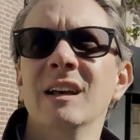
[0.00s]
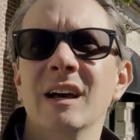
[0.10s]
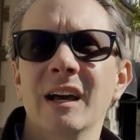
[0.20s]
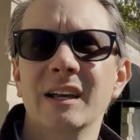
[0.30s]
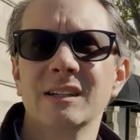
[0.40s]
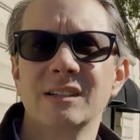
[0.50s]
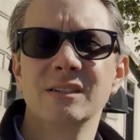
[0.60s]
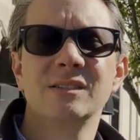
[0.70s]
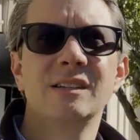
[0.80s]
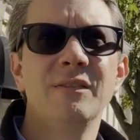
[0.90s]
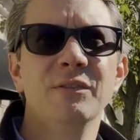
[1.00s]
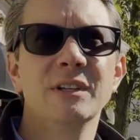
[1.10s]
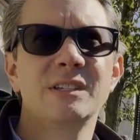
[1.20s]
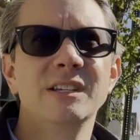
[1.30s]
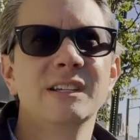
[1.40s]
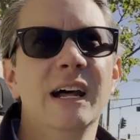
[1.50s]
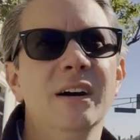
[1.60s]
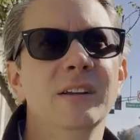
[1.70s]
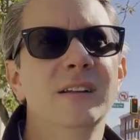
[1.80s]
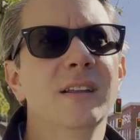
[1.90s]
I guess there's definitely a
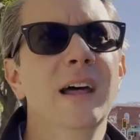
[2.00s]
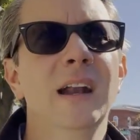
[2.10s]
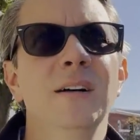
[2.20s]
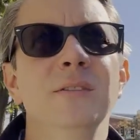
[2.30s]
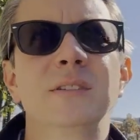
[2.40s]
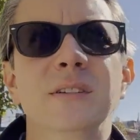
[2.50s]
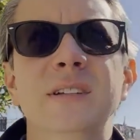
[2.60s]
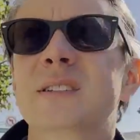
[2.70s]
seasonality to that, obviously.